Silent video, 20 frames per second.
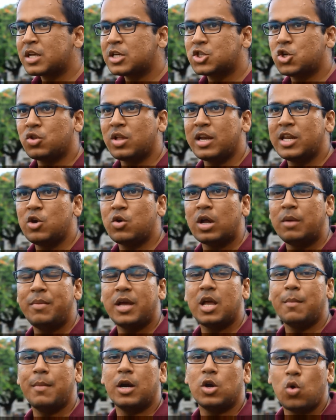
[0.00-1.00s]
so that you can
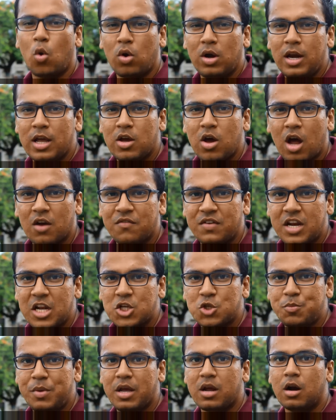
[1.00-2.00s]
become a totally
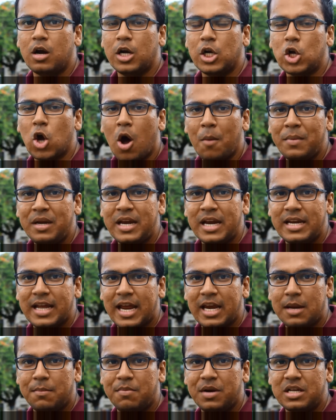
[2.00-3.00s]
confident speaker, dominate
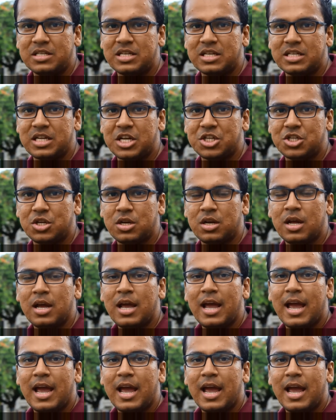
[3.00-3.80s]
any presentation,